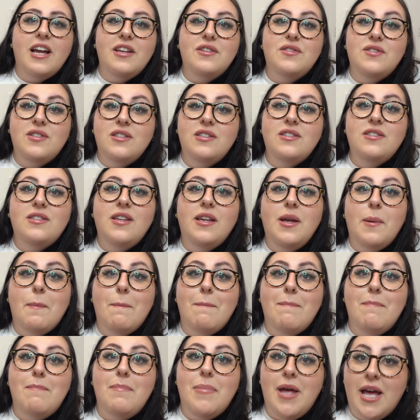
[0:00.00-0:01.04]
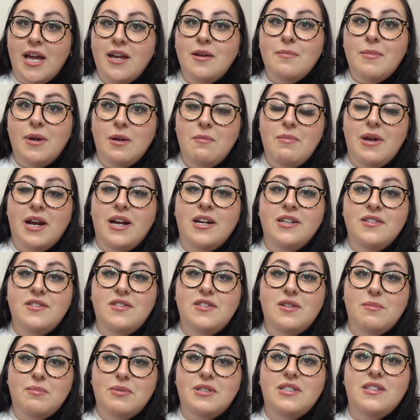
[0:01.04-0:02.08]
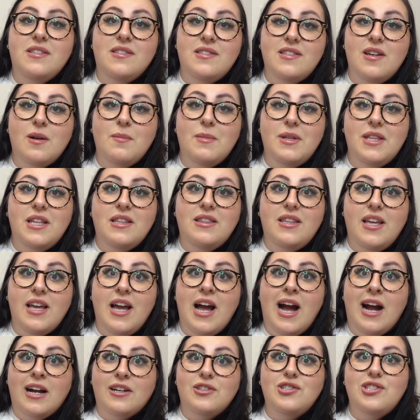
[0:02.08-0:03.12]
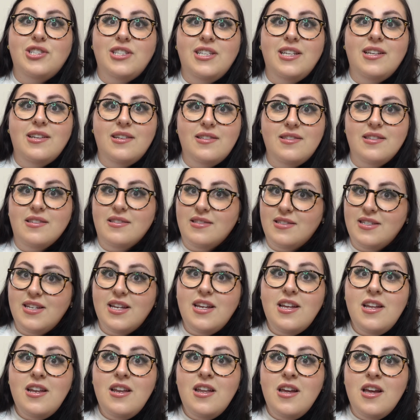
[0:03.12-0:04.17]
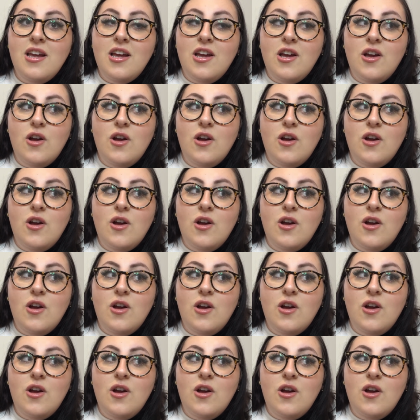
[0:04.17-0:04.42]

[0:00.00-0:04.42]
I used to just like beg my parents to please tell me that they actually existed